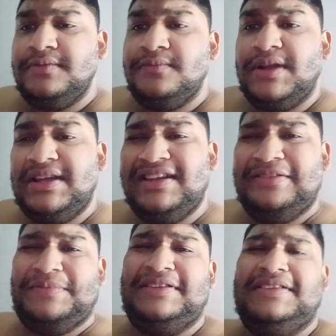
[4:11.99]
one
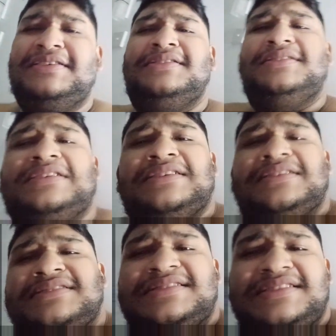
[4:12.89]
leopard uh,
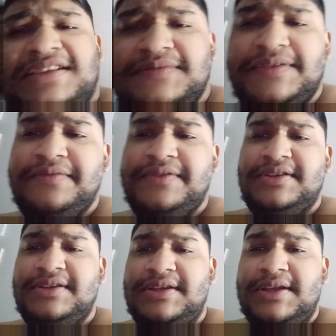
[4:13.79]
just as we were
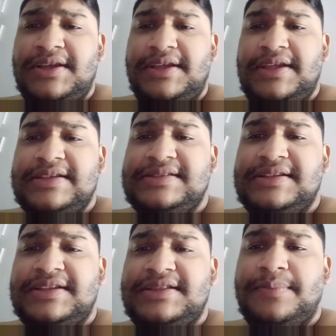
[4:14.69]

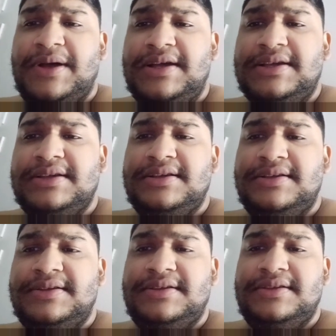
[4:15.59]
exiting the park.
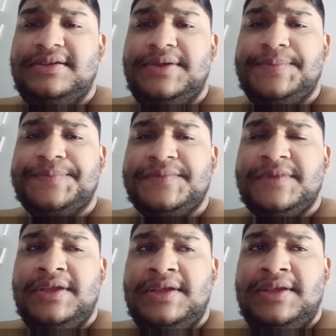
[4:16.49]
Um,
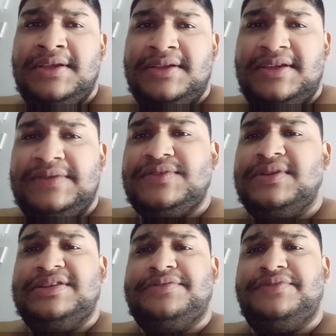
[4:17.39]
it was
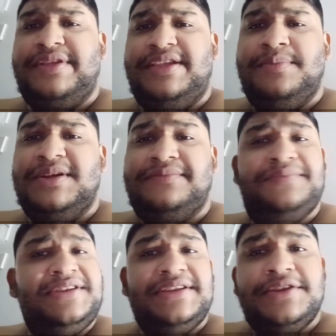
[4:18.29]
on a tree, but
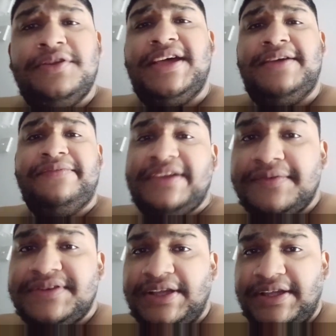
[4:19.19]
we did not have
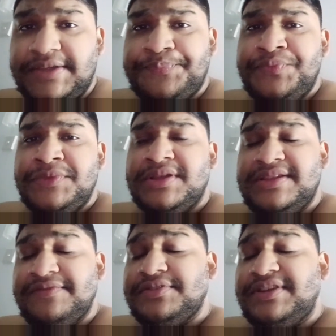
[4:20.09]
enough time
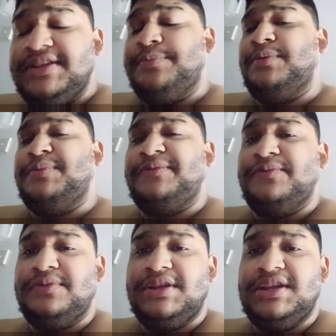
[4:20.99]
even to take a proper
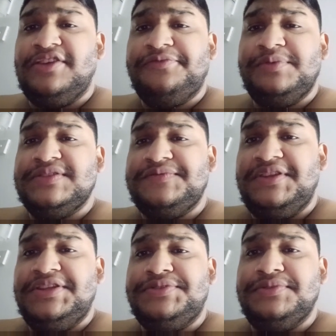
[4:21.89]
photograph because we
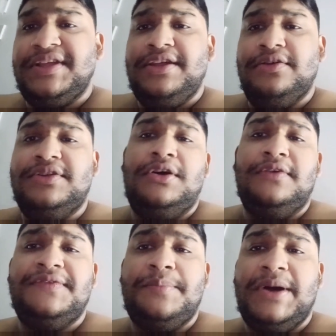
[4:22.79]
need to get out
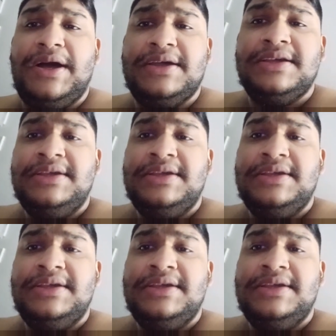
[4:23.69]
of the park